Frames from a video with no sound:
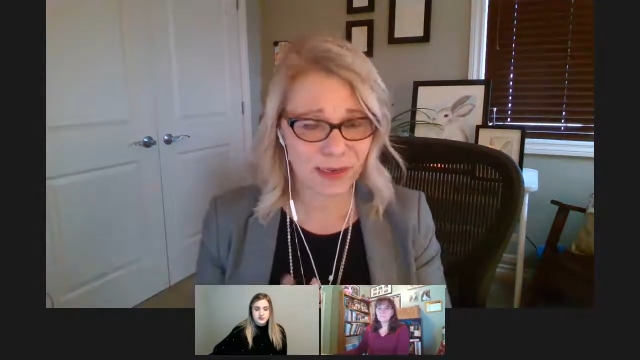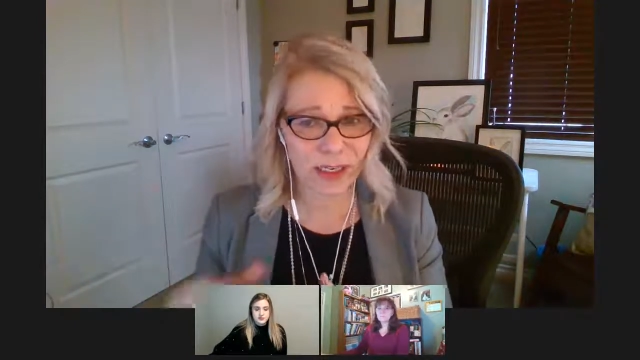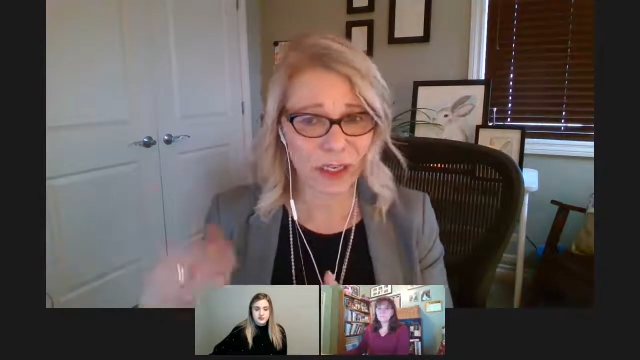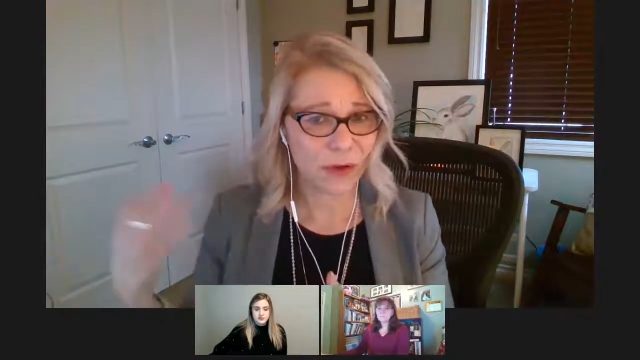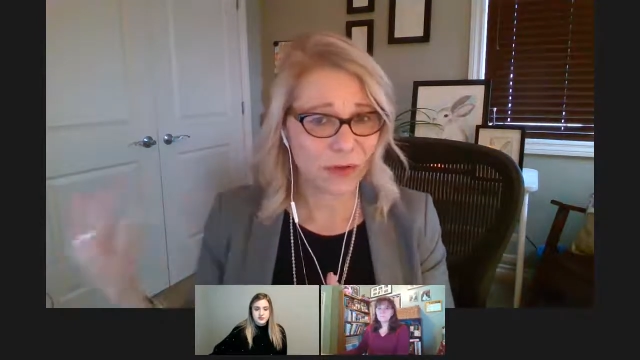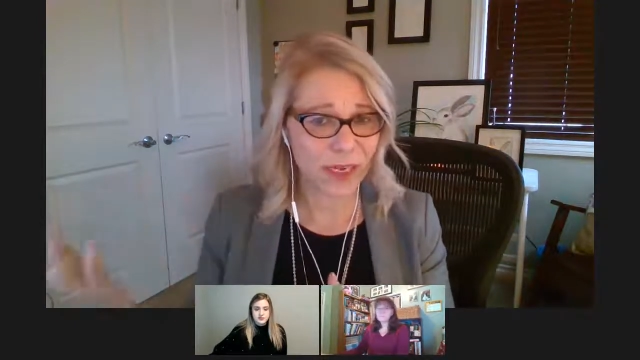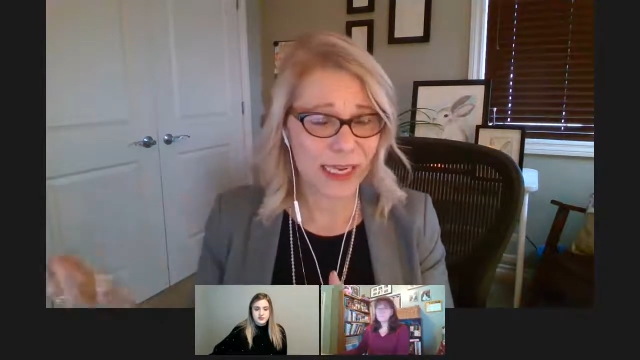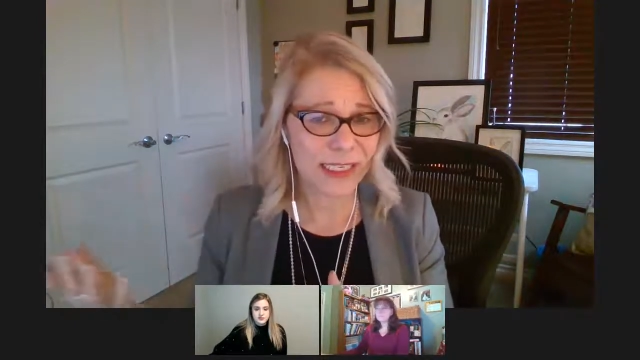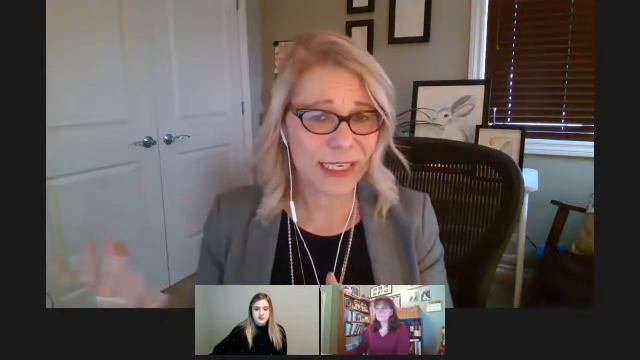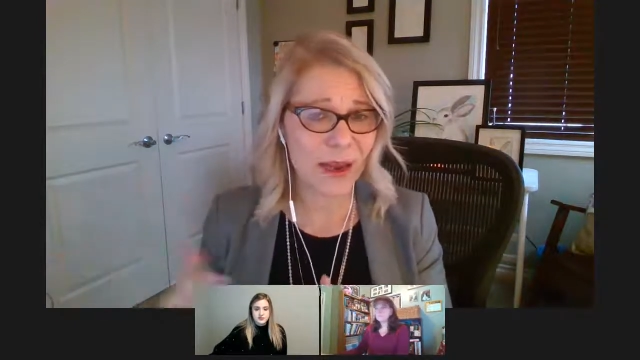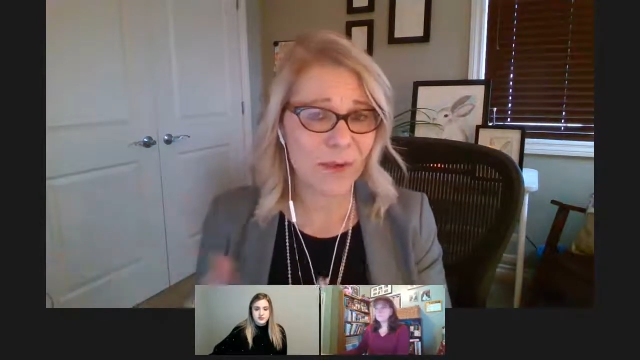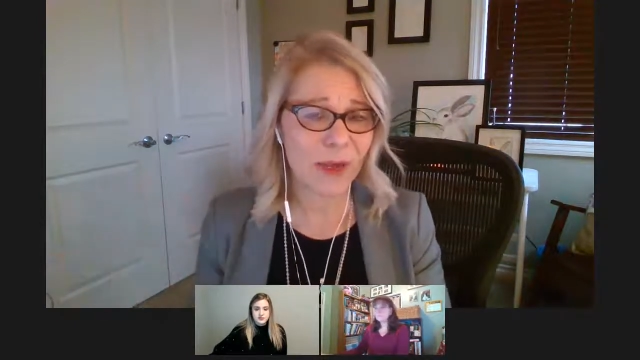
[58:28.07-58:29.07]
you know, the
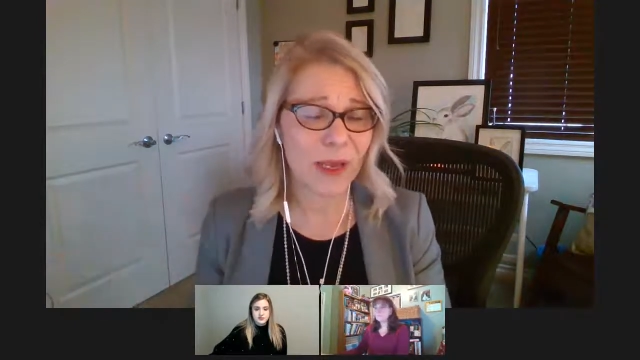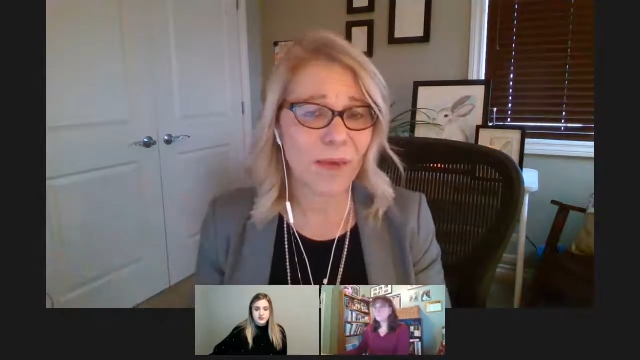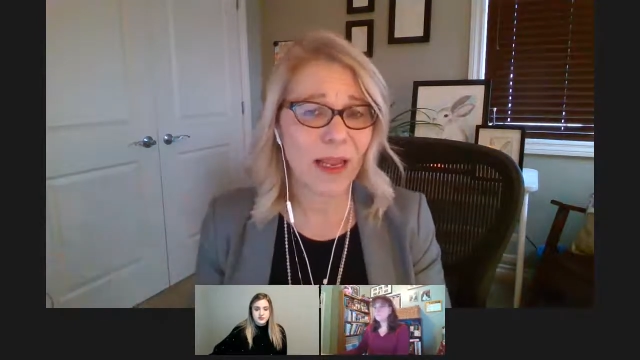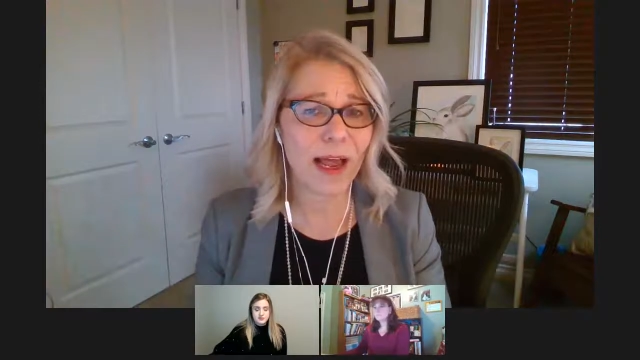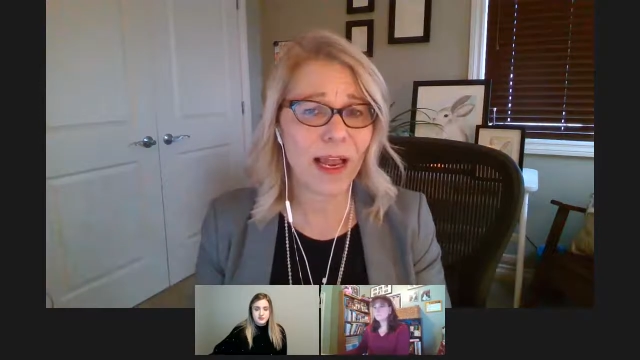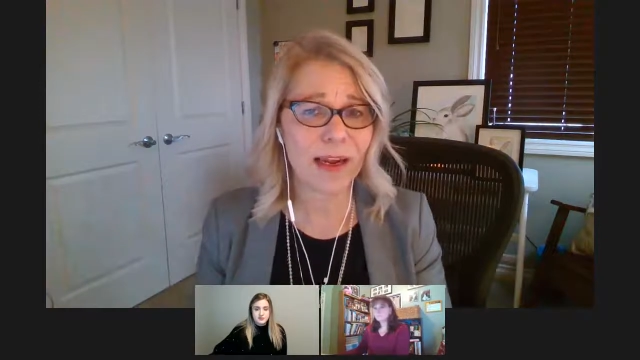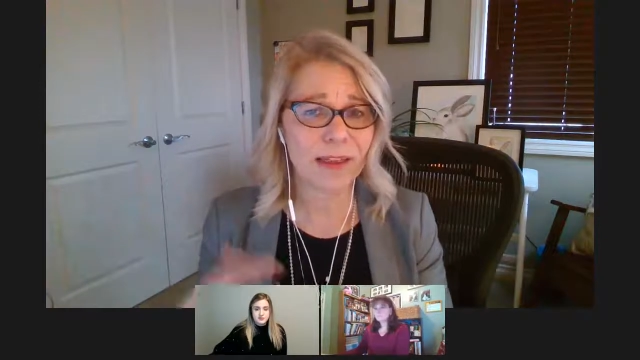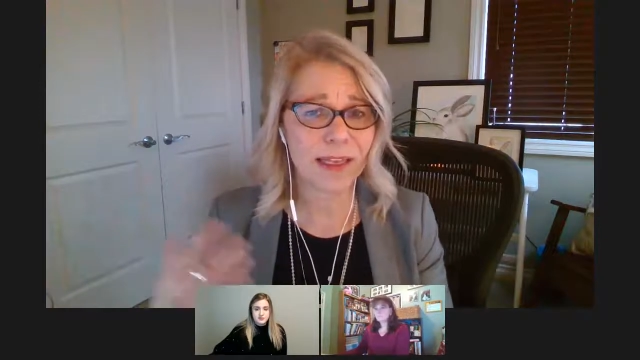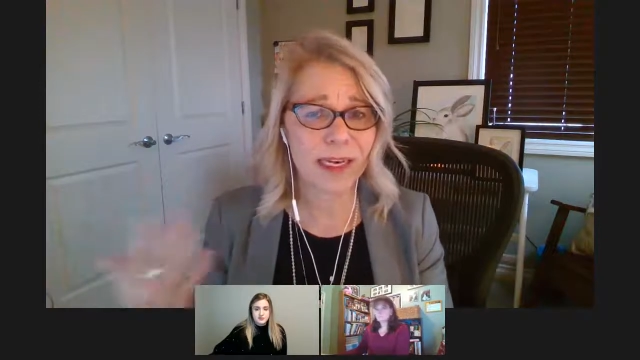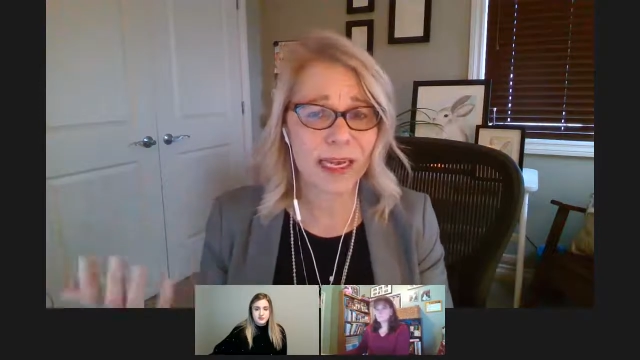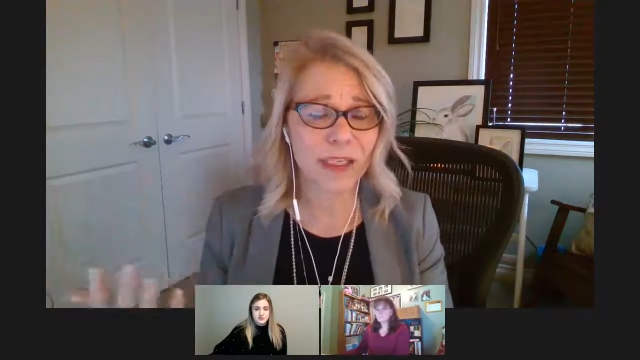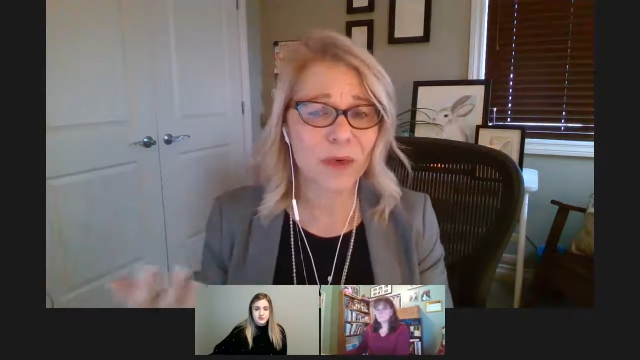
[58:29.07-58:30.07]
next time we apply or in the
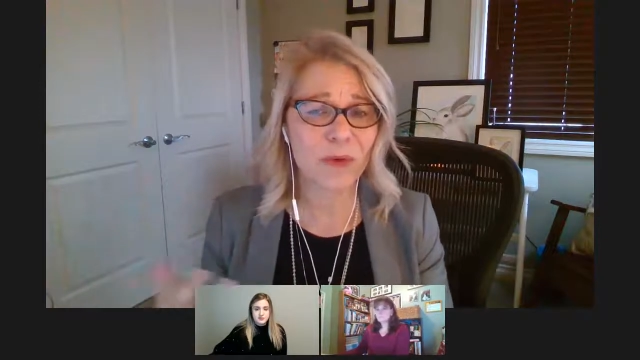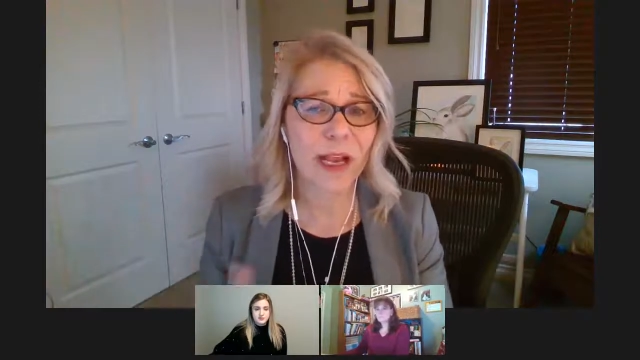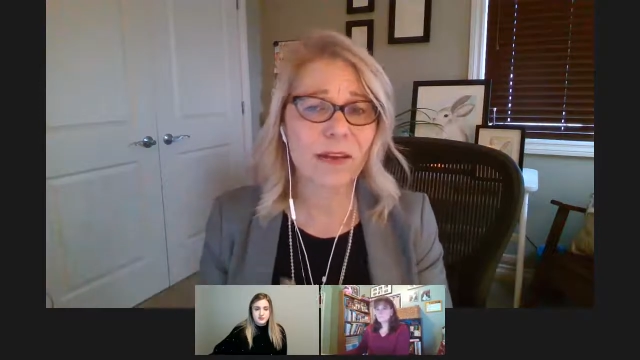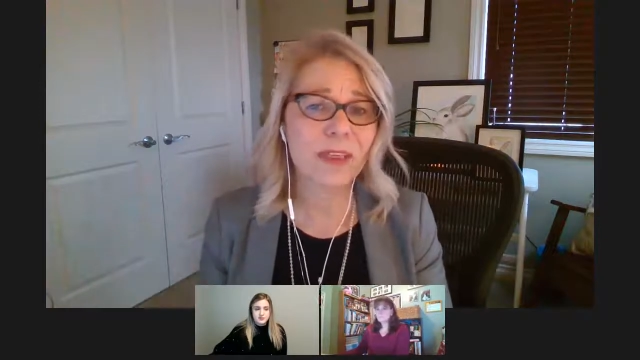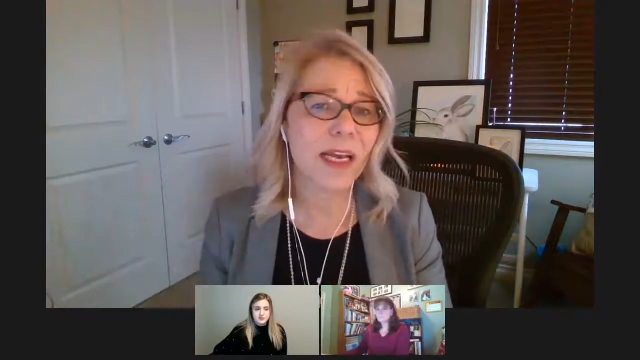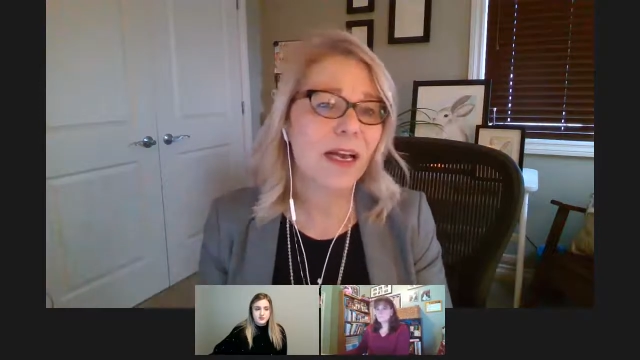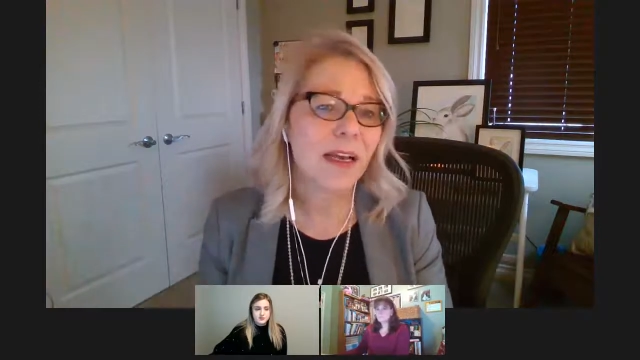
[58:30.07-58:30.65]
next round,